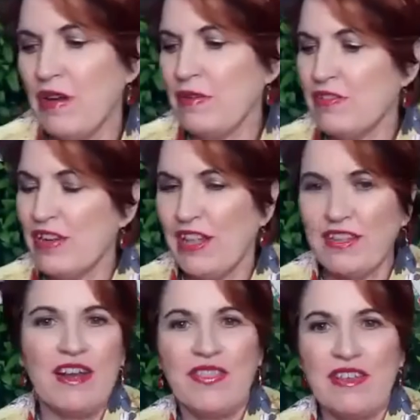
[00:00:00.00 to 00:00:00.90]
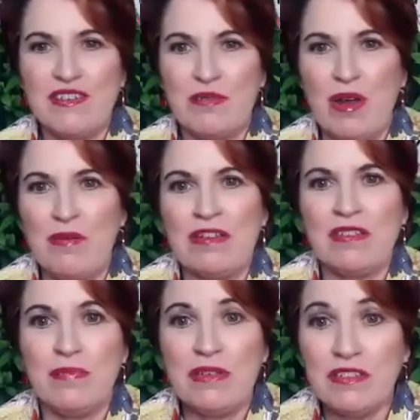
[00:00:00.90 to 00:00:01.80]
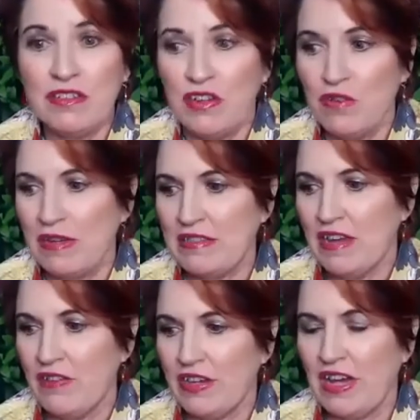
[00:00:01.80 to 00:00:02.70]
said a lot of things there, Barbara. As a business owner myself,